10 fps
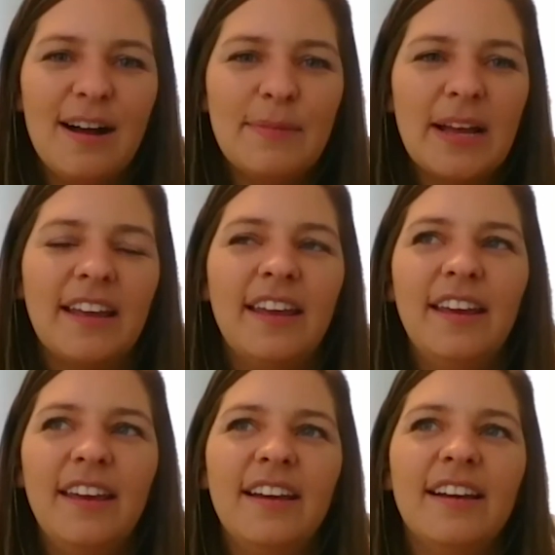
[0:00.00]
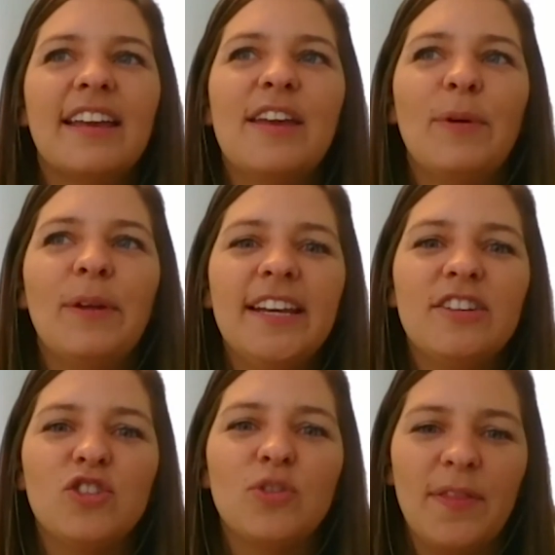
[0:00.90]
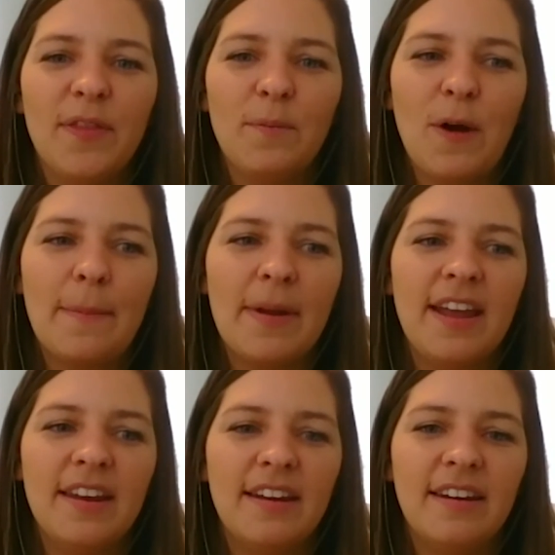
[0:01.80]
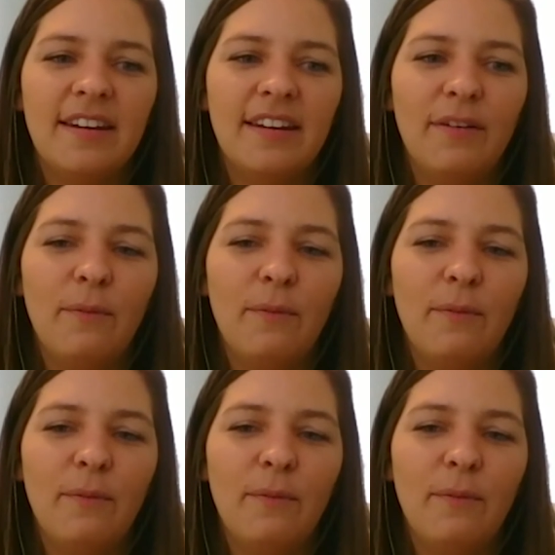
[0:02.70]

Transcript: He really enjoyed the work, but he didn't.